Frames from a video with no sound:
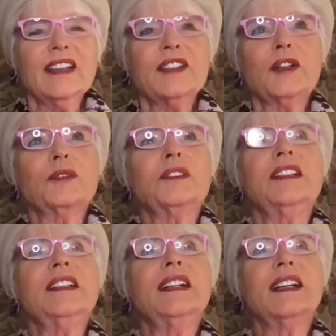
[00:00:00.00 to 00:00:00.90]
So
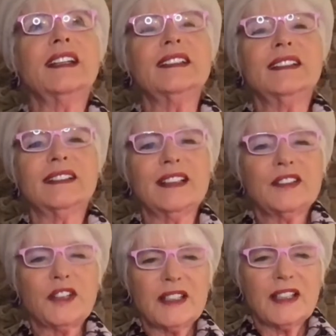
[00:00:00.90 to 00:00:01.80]
tonight,
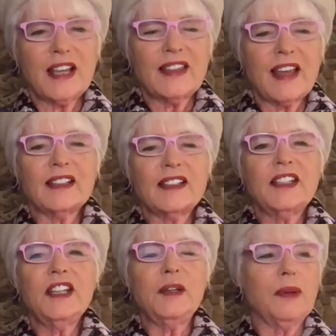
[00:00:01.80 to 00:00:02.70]
let's just take that
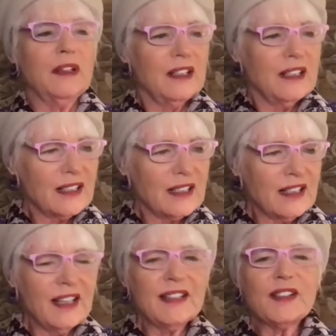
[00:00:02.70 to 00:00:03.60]
deep
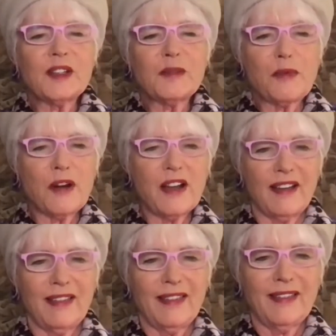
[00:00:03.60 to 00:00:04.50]
cleansing breath.